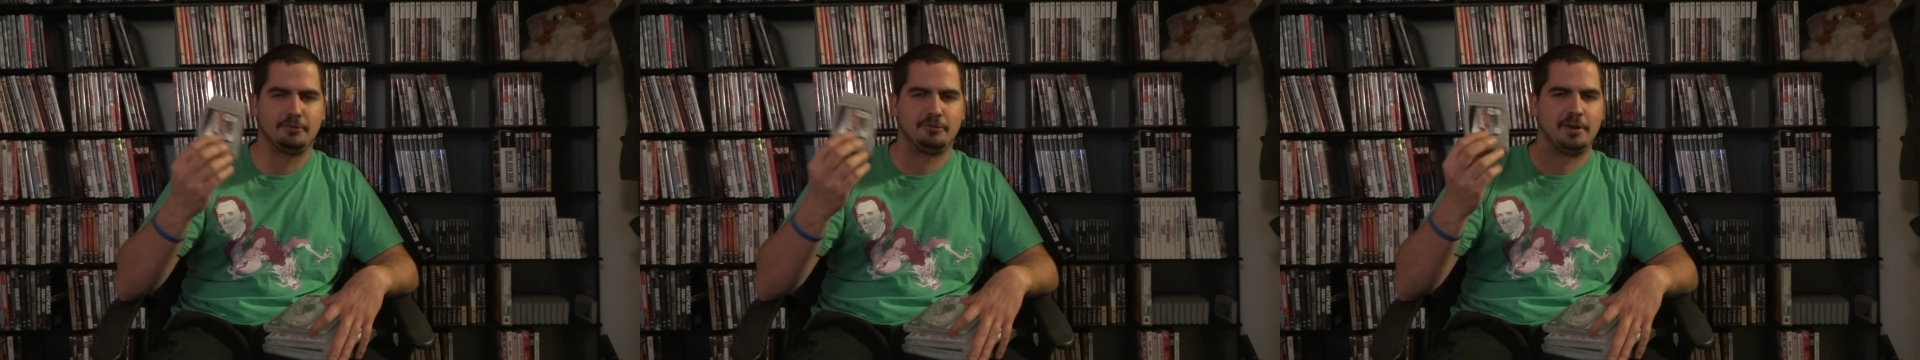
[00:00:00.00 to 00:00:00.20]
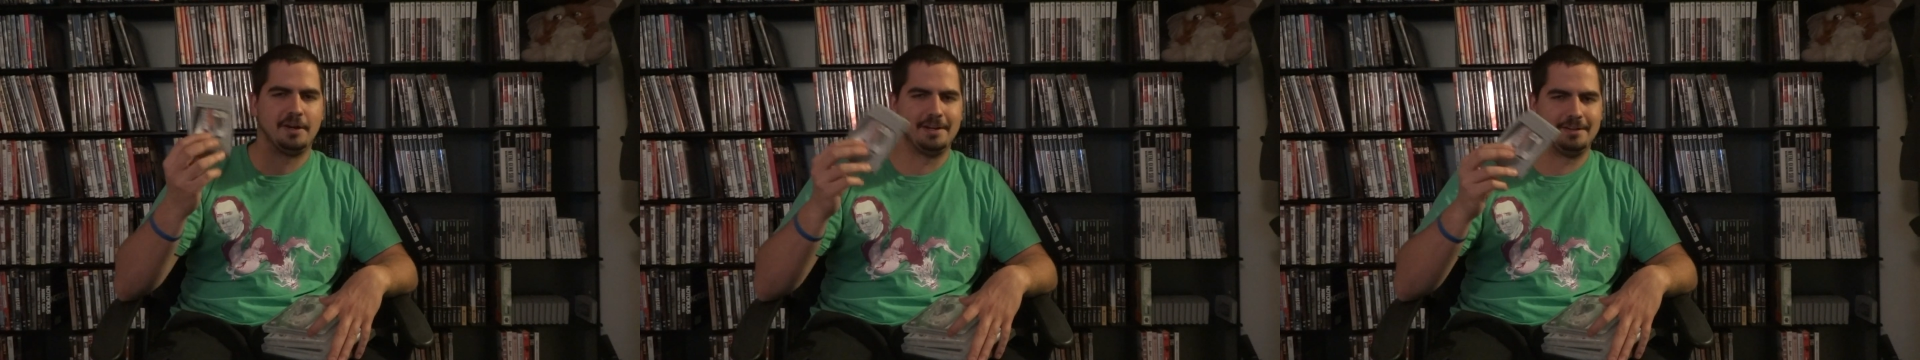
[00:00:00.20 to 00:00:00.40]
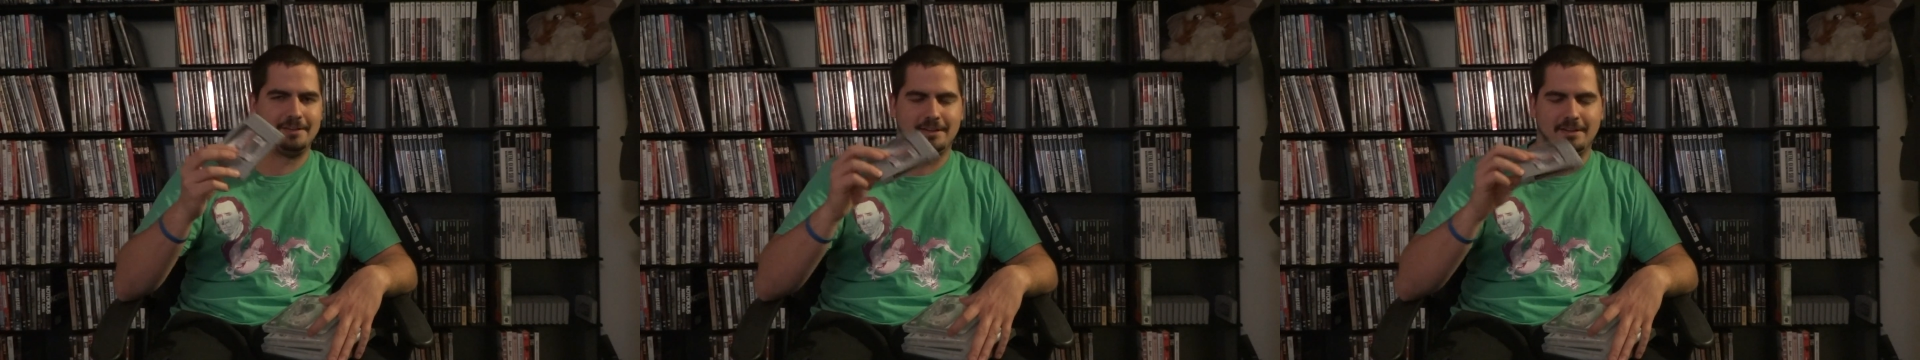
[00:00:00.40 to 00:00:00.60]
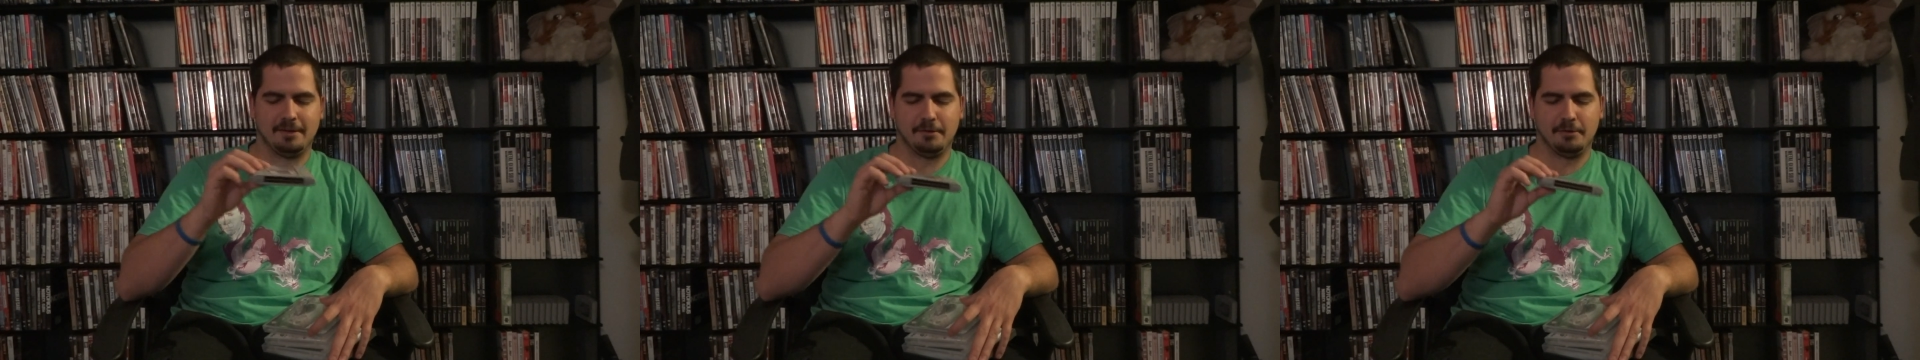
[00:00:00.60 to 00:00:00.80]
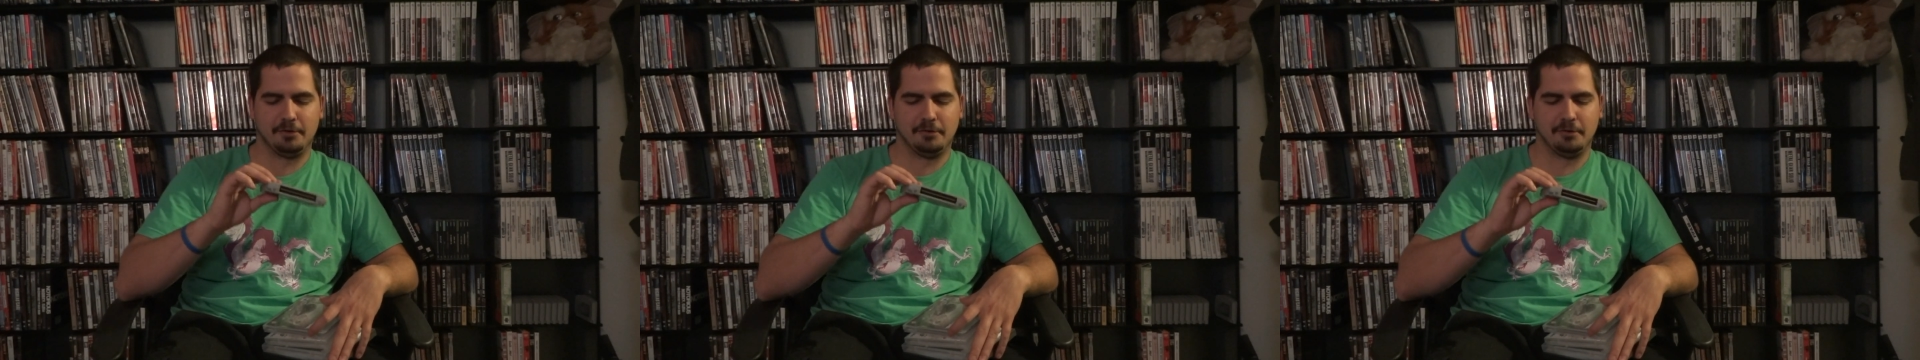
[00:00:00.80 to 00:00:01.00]
training that
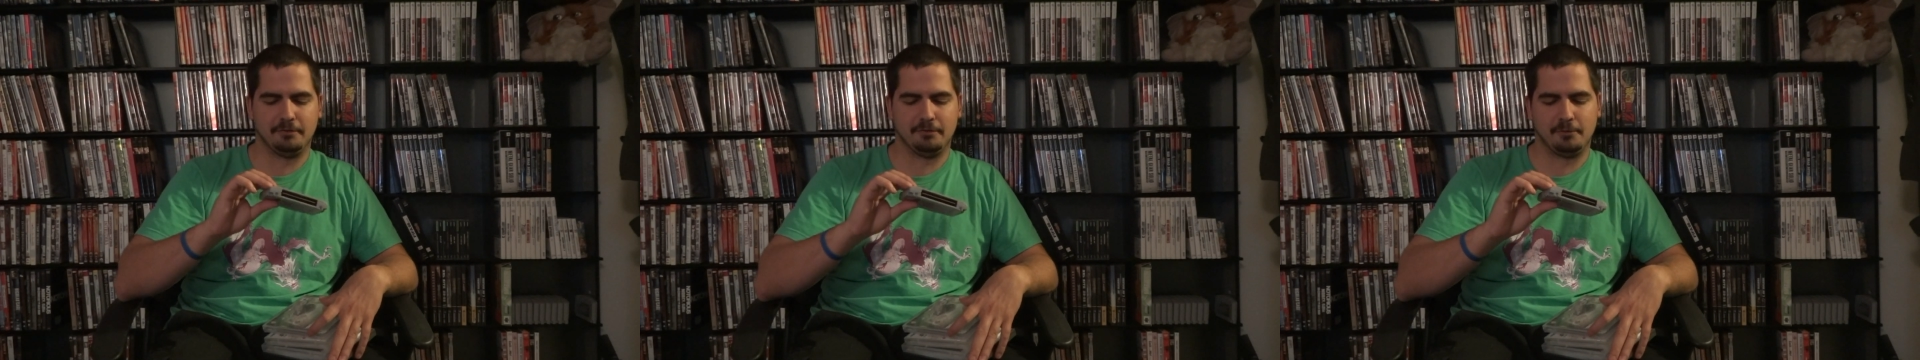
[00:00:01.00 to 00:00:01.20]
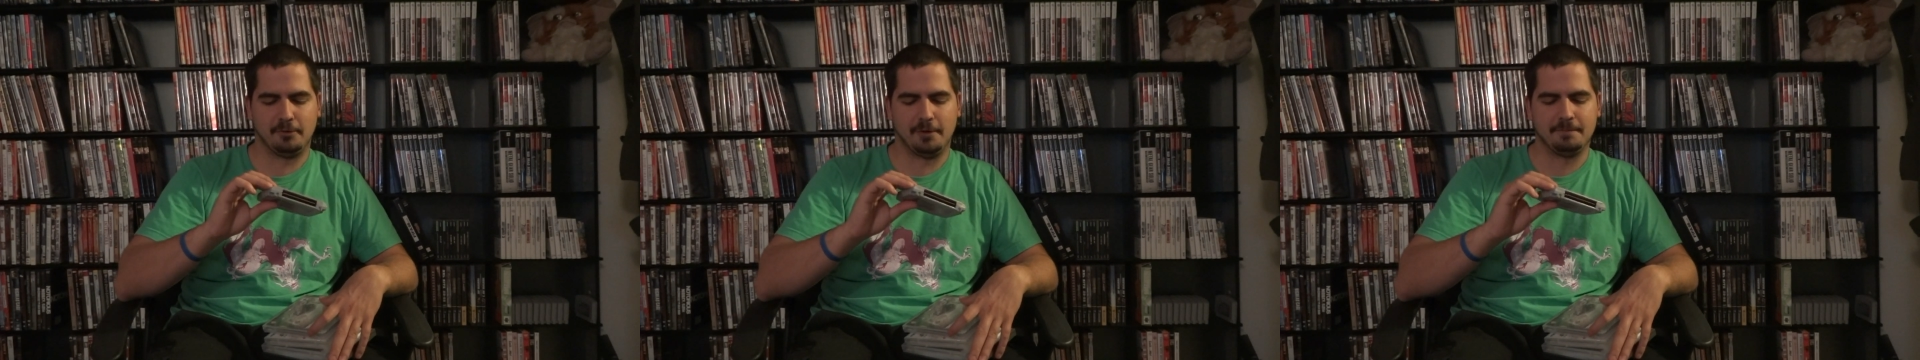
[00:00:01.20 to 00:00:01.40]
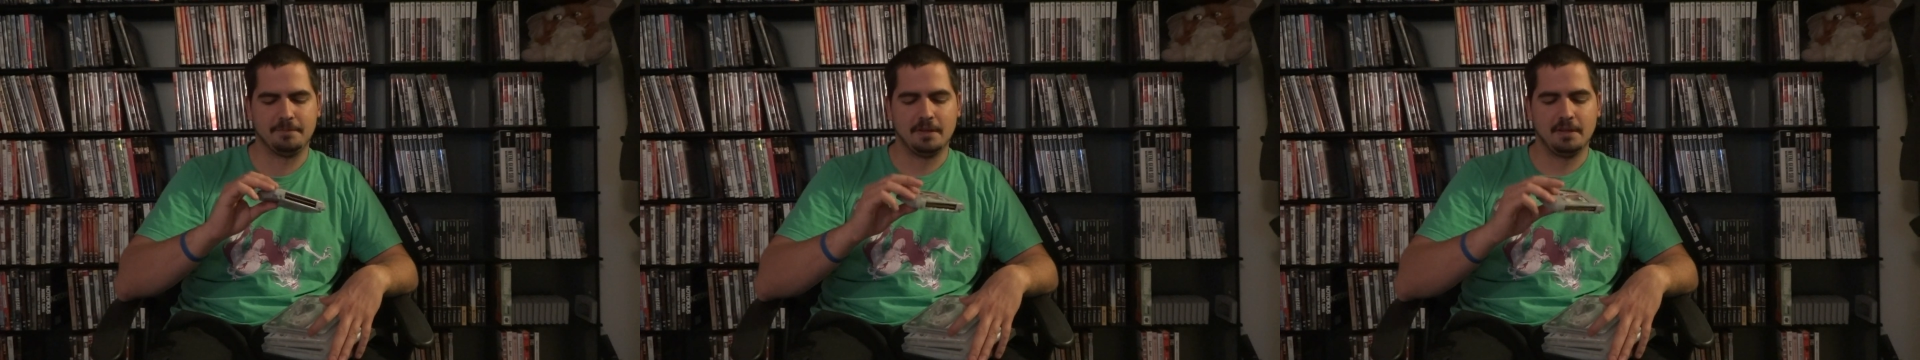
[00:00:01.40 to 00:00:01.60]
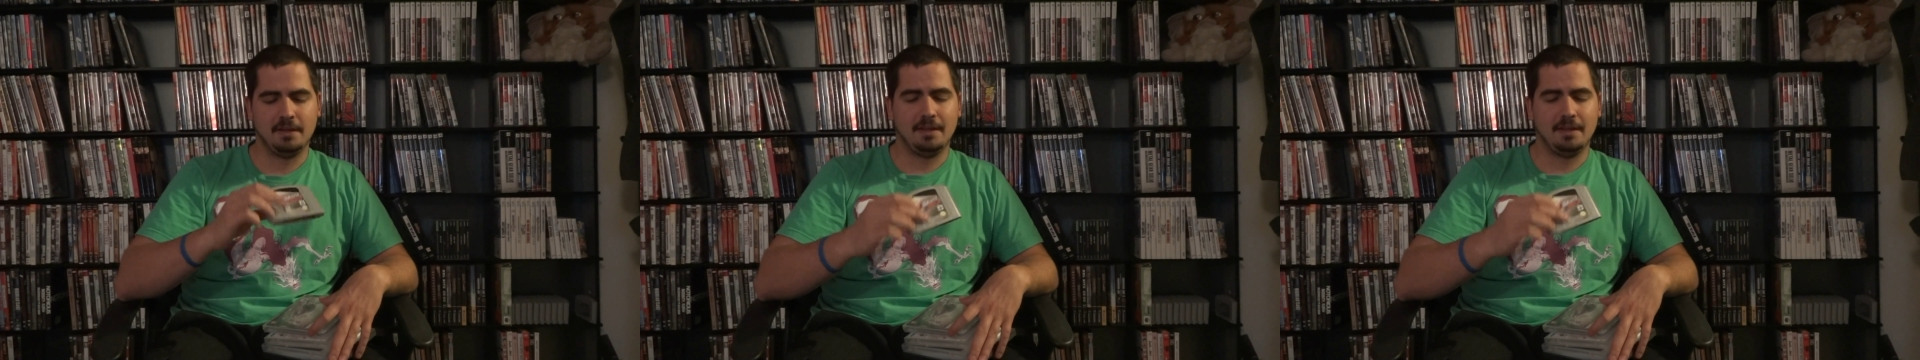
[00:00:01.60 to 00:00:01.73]
they were doing for it.